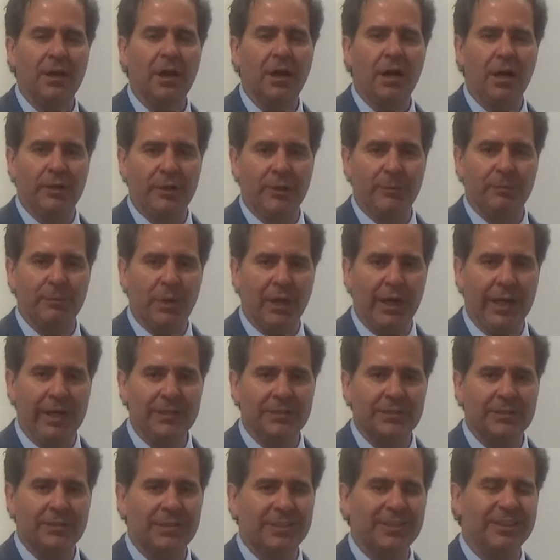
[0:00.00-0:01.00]
on the
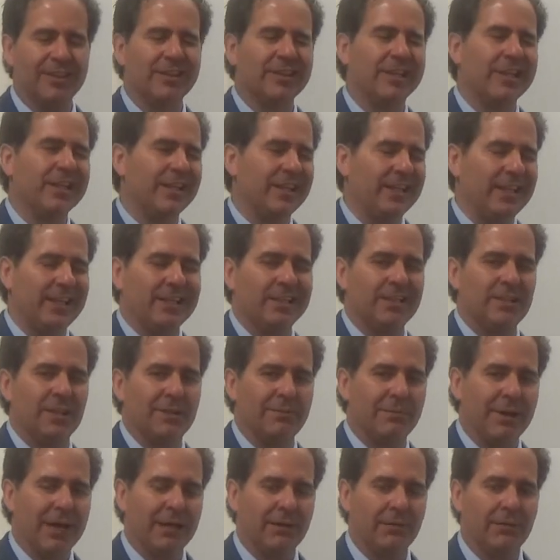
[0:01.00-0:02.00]
price, and I'll get into the
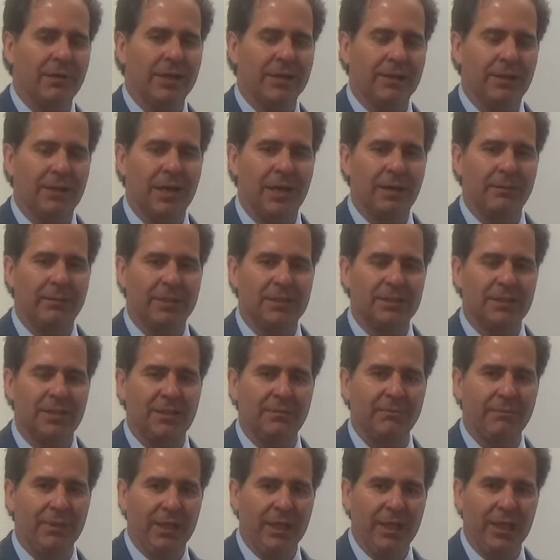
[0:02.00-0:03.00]
microeconomics in a
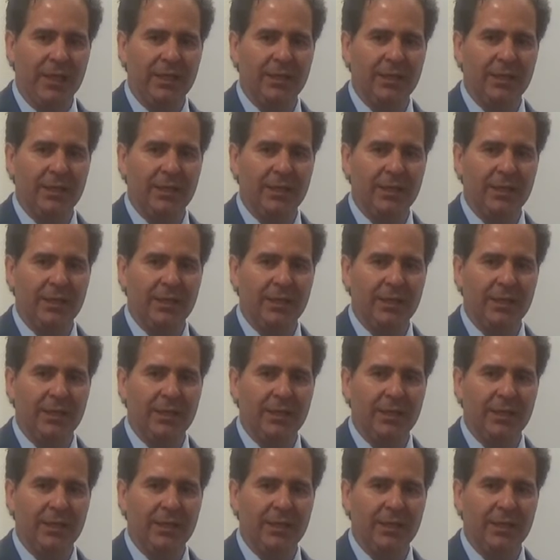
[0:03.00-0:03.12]
minute.